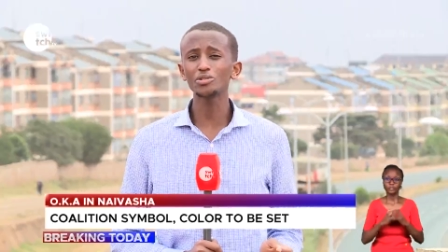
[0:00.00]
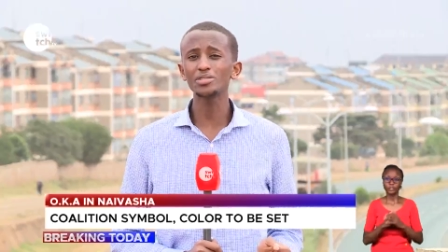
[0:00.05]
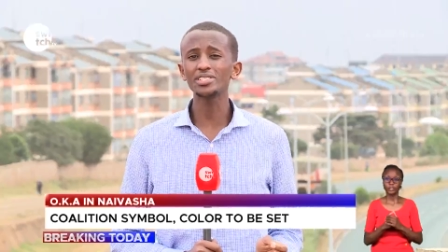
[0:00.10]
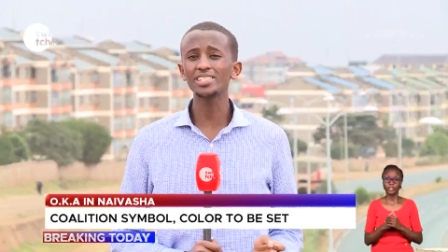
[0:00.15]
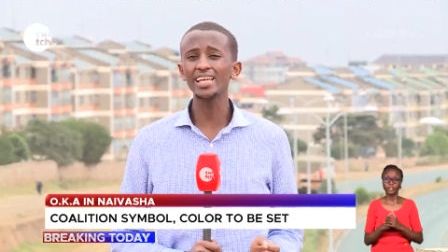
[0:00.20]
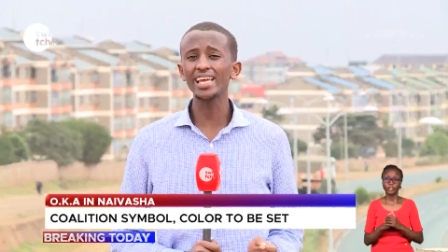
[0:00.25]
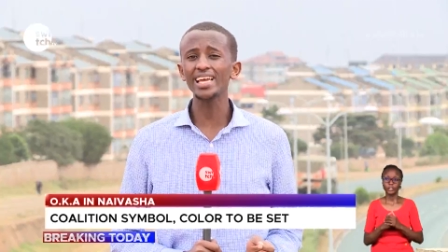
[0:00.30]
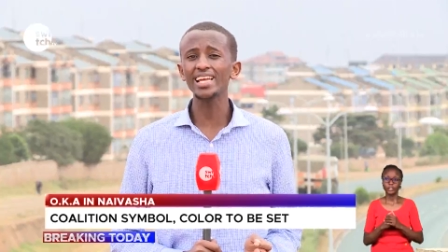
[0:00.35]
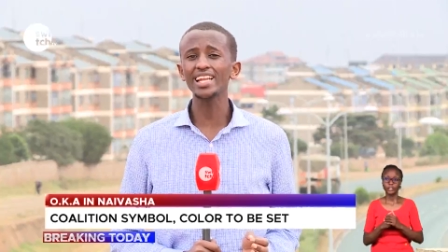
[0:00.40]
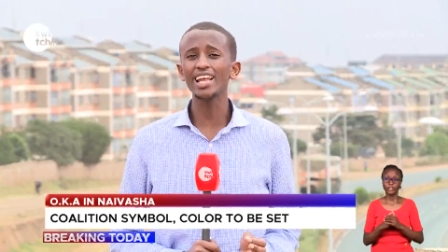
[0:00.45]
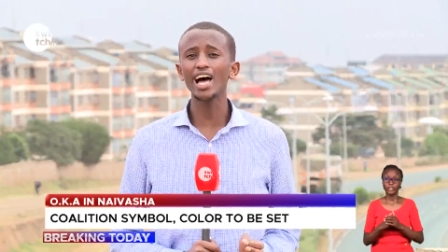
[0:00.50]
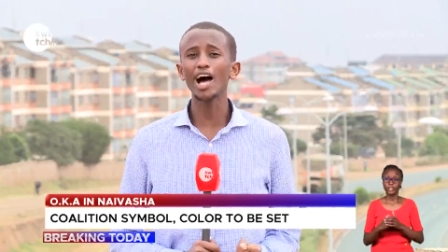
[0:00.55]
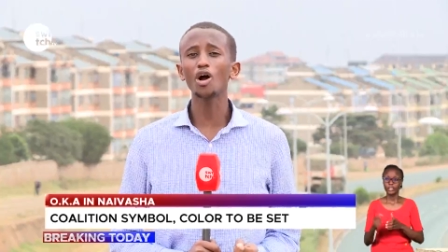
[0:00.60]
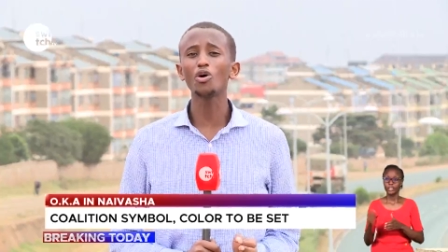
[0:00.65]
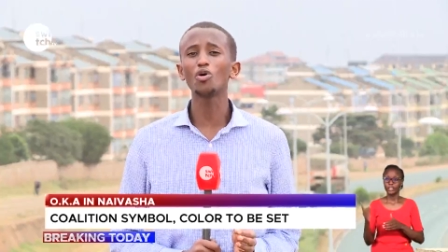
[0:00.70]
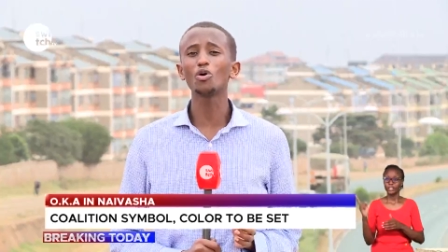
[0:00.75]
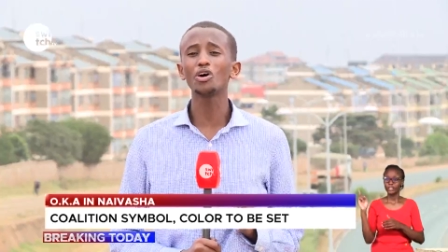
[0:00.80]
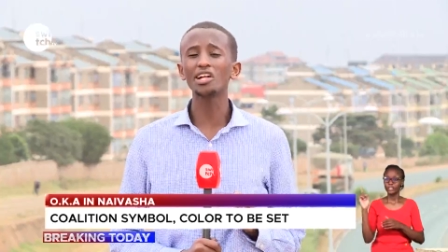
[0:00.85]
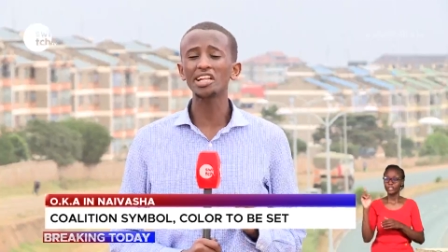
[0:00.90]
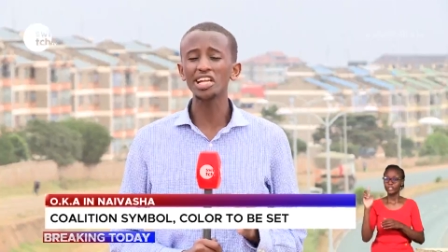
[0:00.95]
to seal a
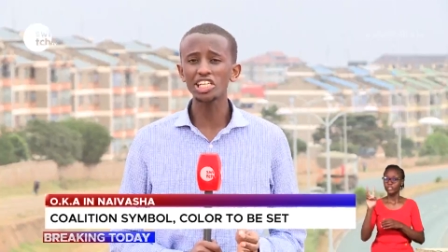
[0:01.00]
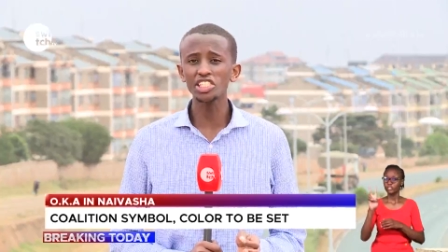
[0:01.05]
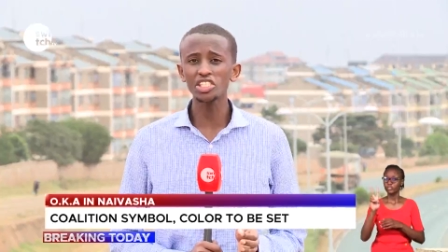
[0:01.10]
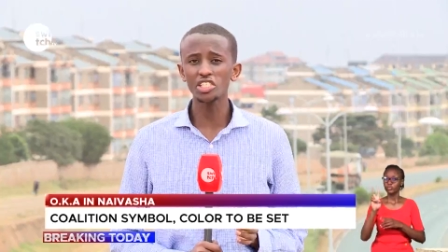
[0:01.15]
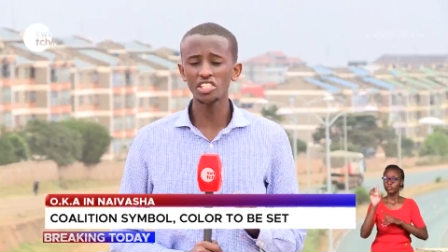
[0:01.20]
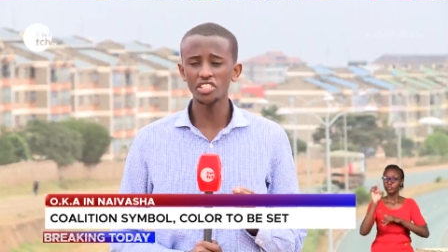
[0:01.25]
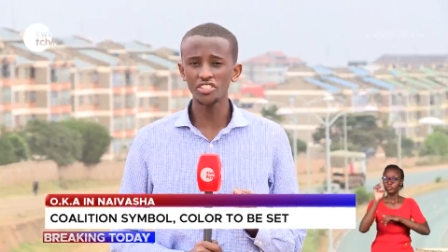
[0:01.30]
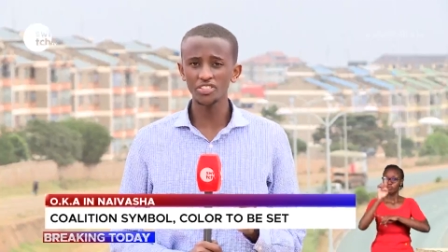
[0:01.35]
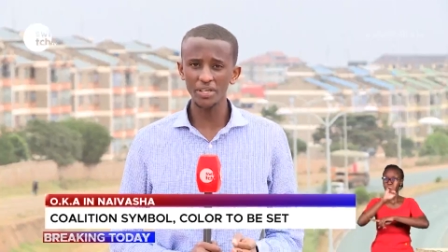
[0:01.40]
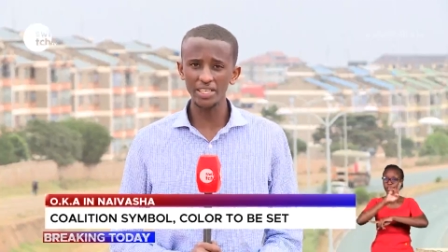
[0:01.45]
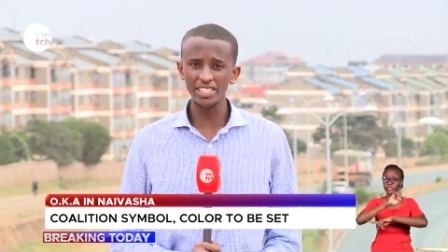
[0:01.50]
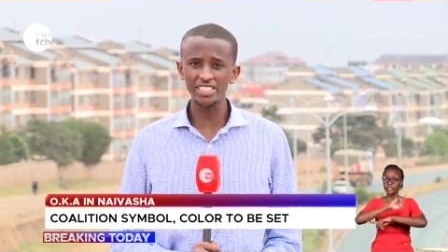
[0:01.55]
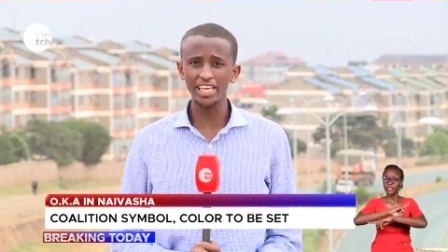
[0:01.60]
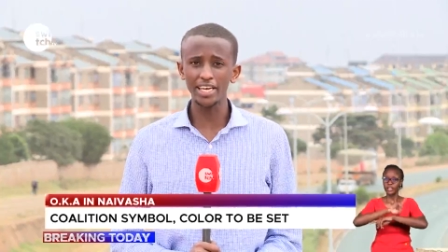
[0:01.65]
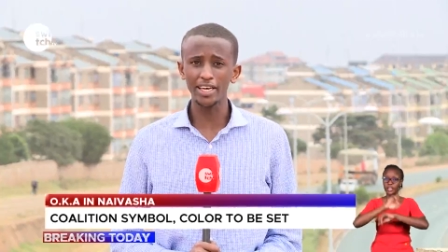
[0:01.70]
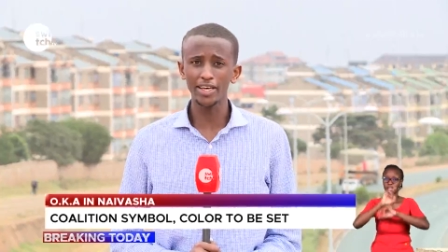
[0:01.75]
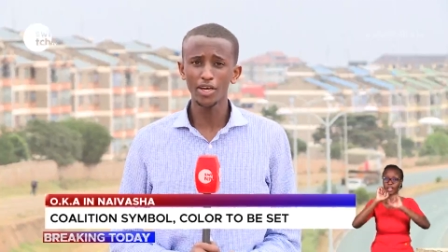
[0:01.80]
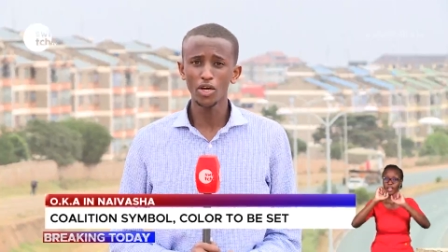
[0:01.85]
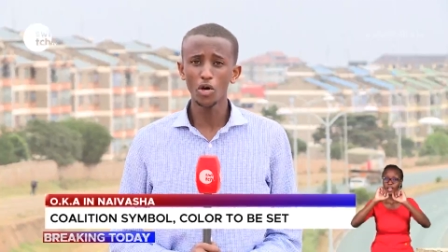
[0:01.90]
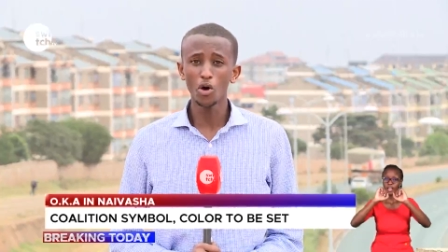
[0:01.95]
coalition
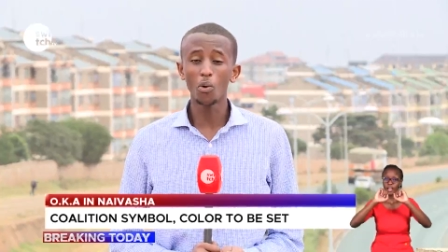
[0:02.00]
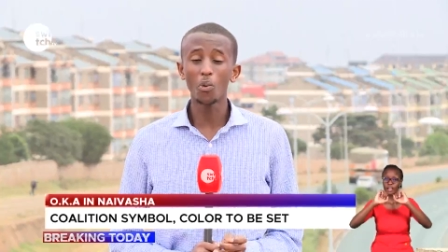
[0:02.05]
treaty